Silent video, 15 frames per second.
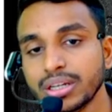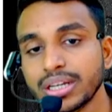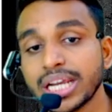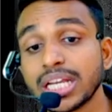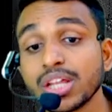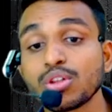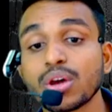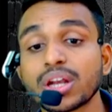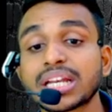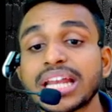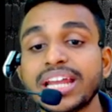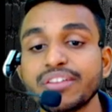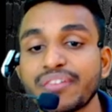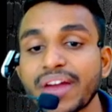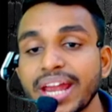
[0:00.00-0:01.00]
That is, you are
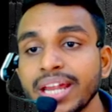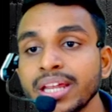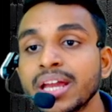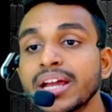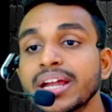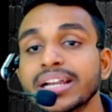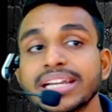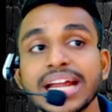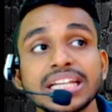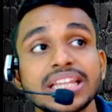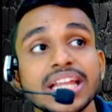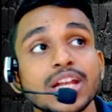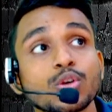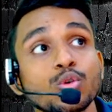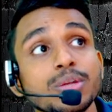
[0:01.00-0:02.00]
clarifying that
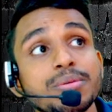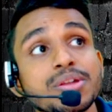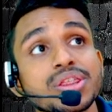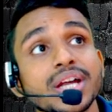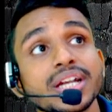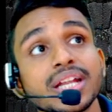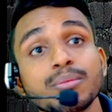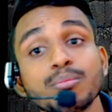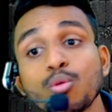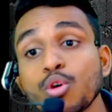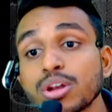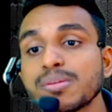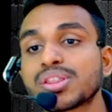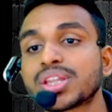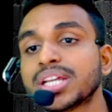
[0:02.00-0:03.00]
there could be certain
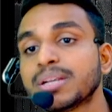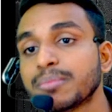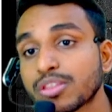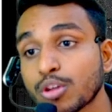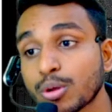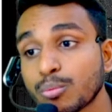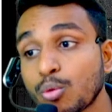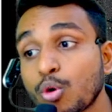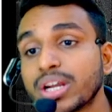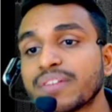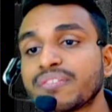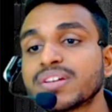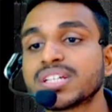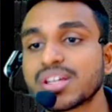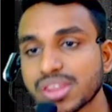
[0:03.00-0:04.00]
more misstatements or more
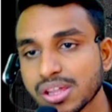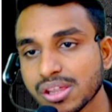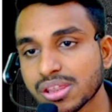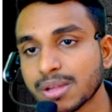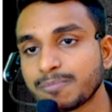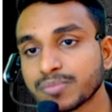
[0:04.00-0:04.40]
deficiencies